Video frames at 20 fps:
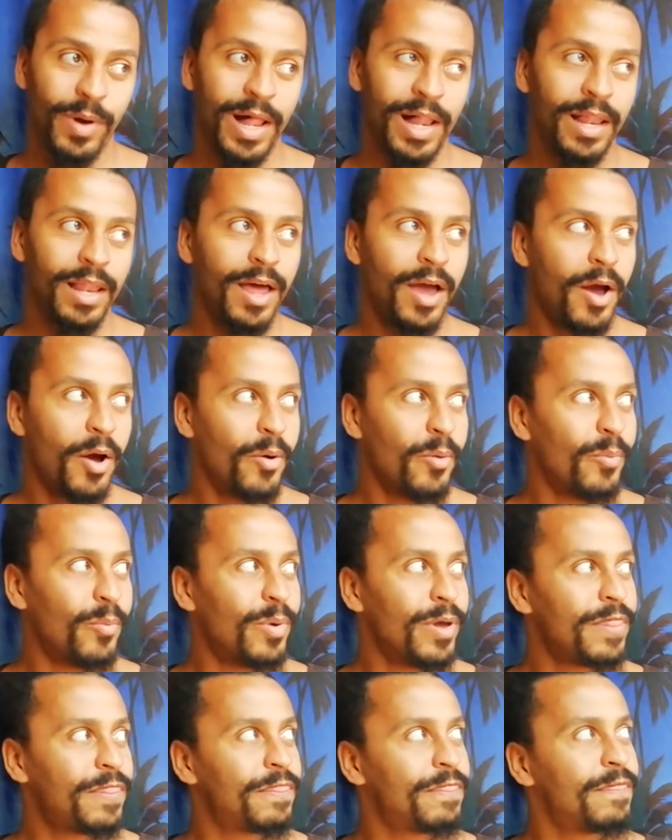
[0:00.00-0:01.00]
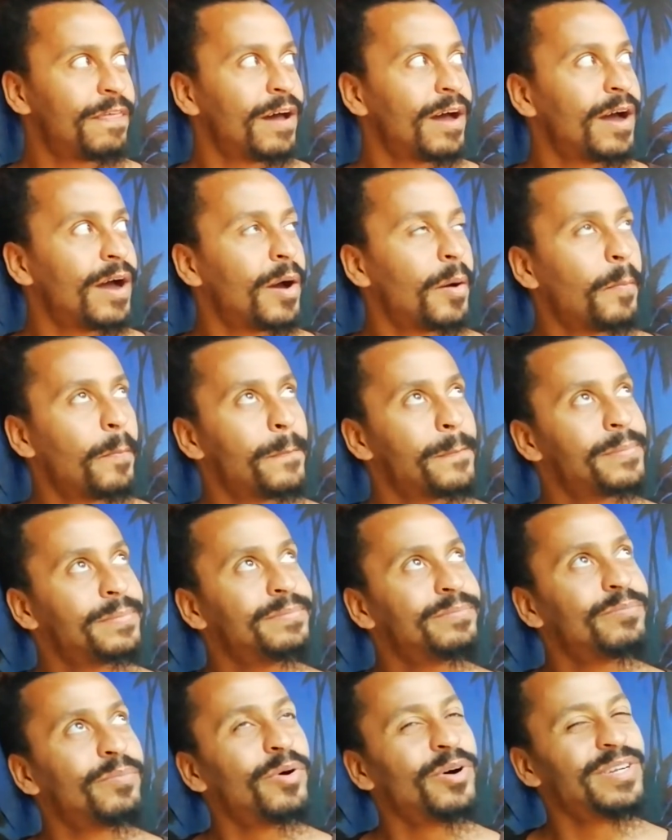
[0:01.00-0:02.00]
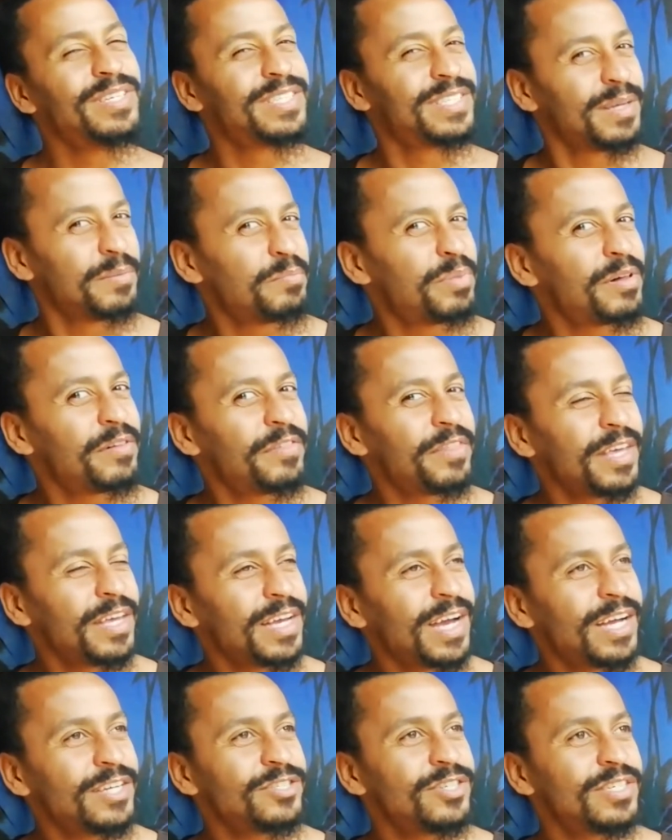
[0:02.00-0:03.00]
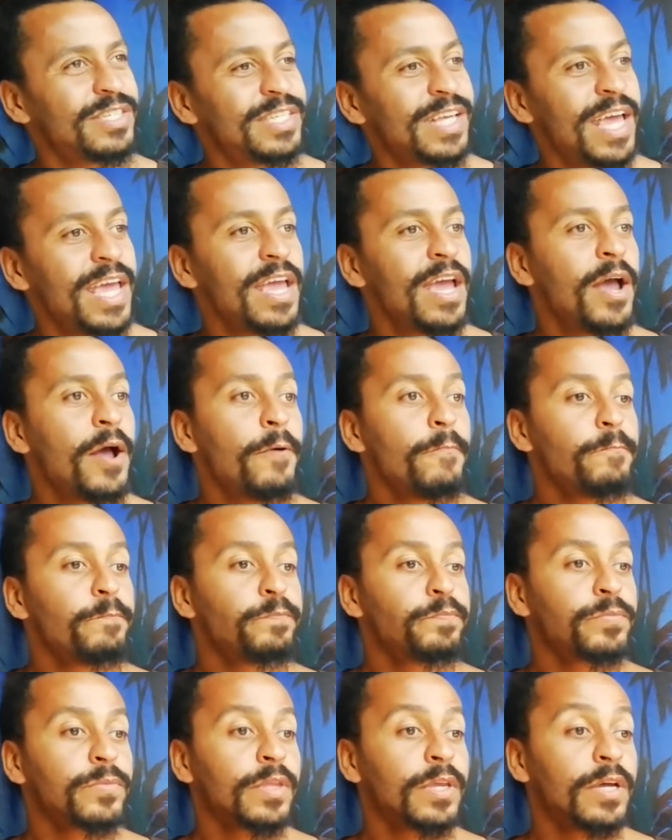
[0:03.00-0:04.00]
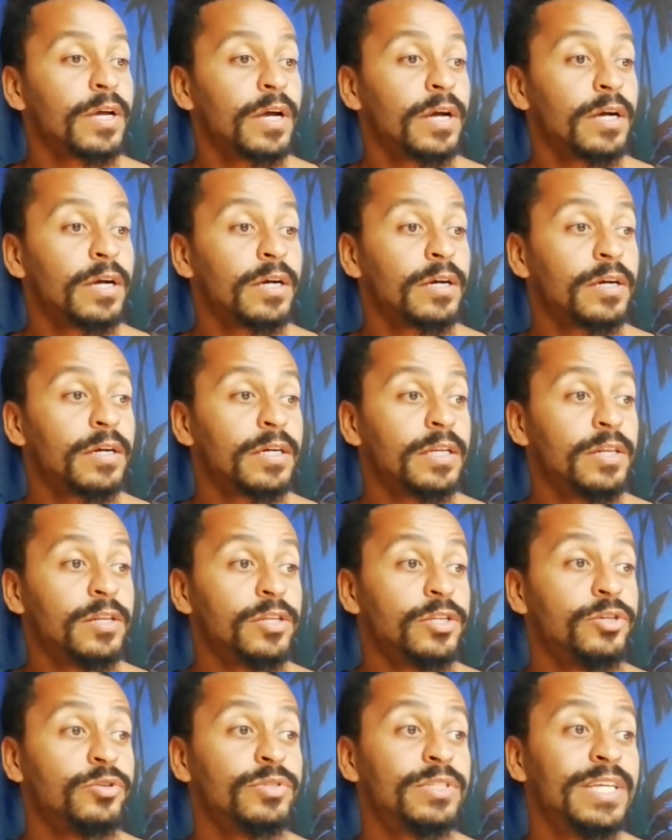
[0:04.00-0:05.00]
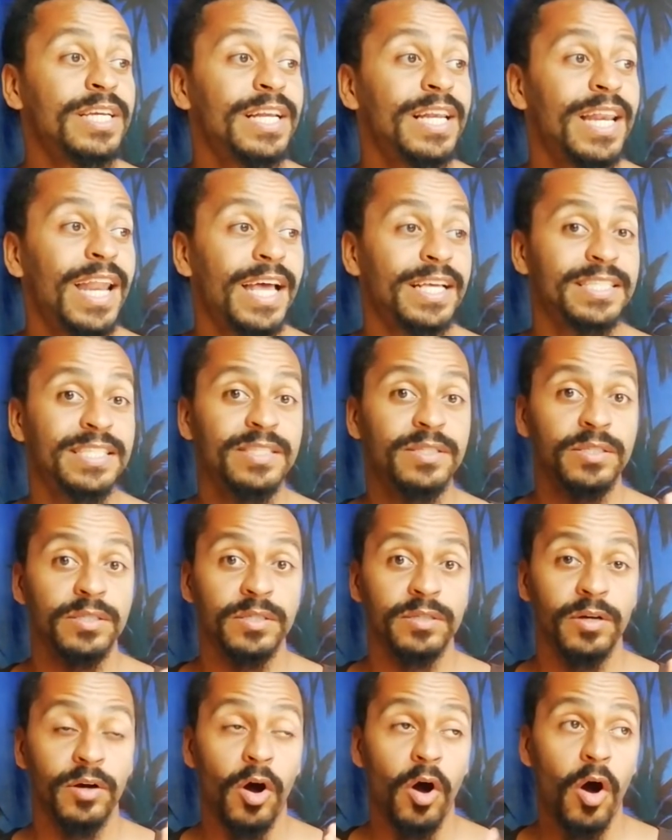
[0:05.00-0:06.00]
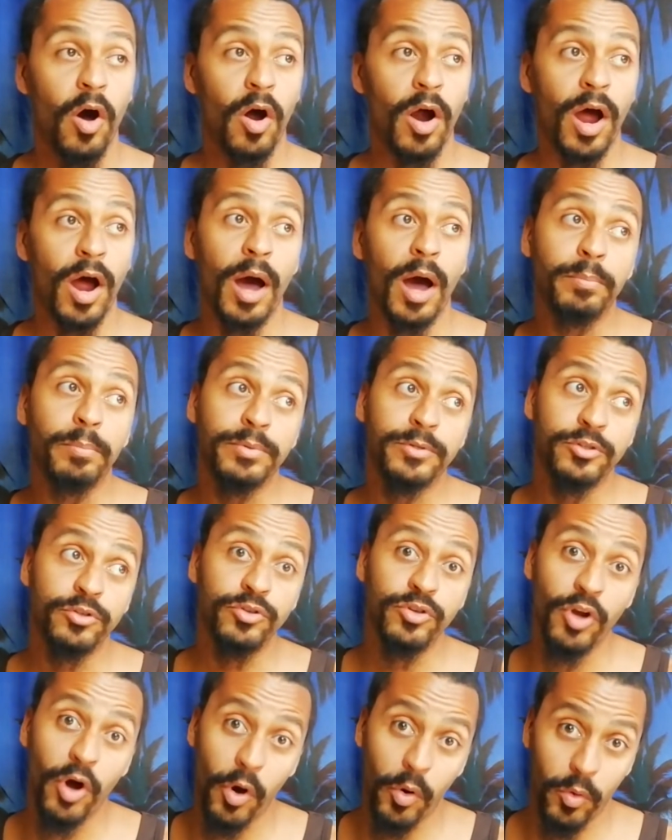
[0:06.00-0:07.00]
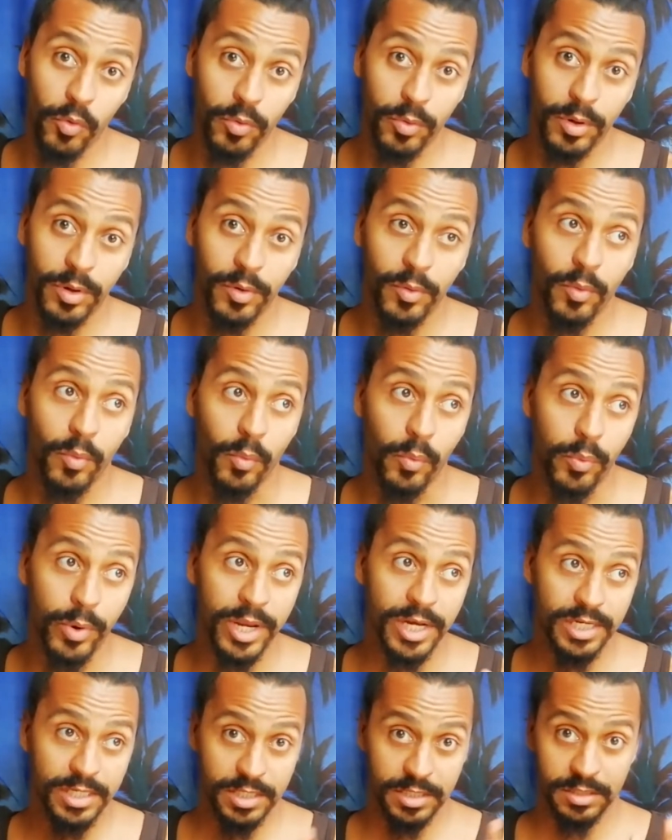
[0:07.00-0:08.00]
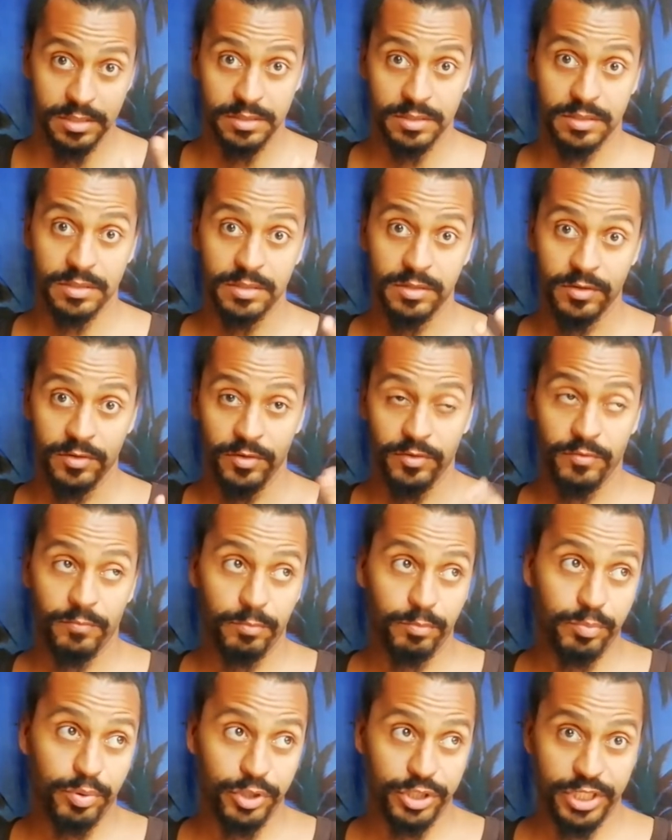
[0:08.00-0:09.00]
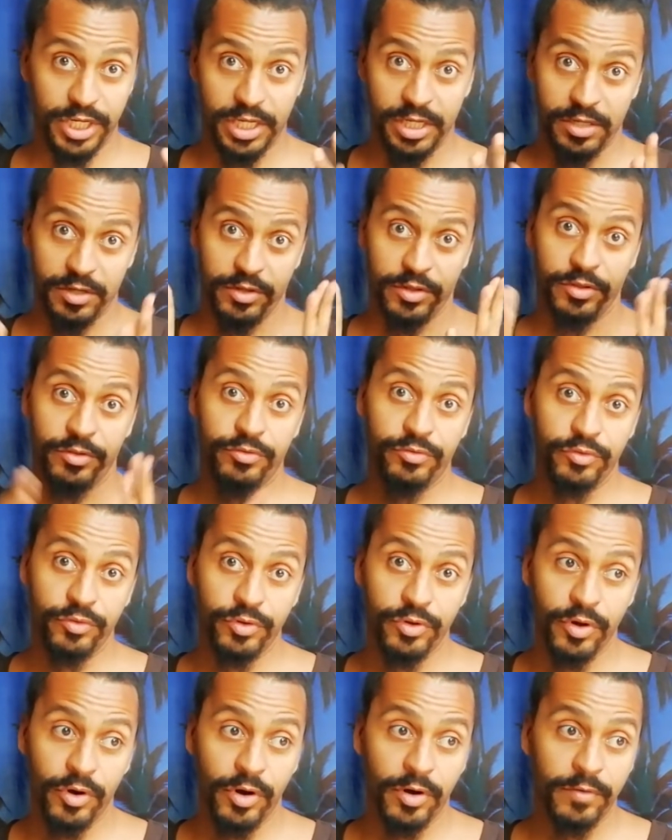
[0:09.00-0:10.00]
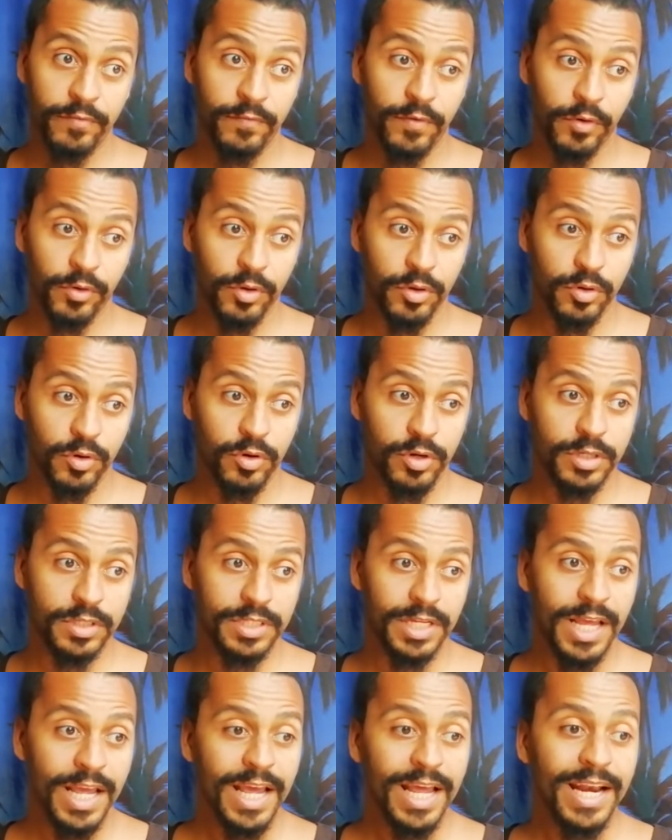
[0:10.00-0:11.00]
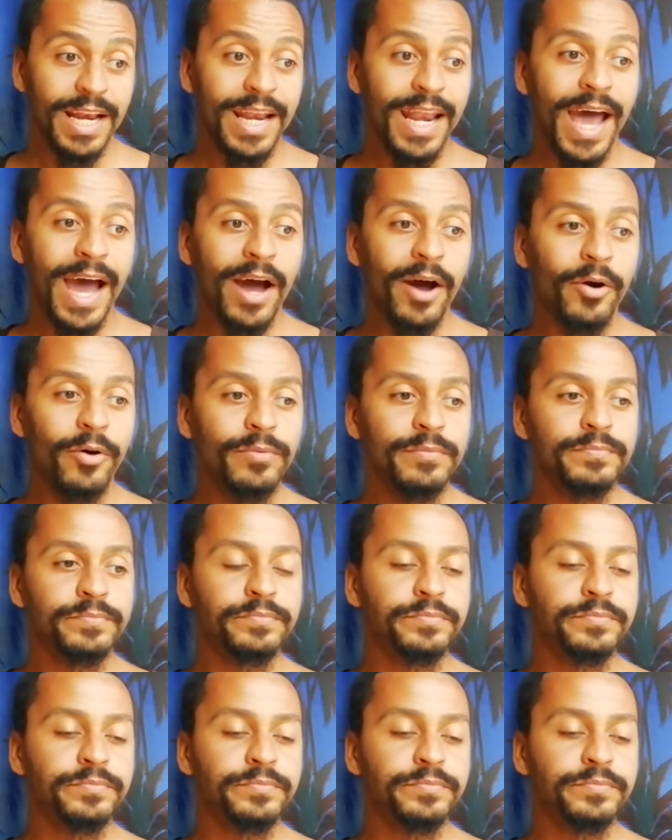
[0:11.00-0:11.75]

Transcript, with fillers: well, with the more simple thing, I should say, uh, using less up to no wind pushing through your vocal cords. Now,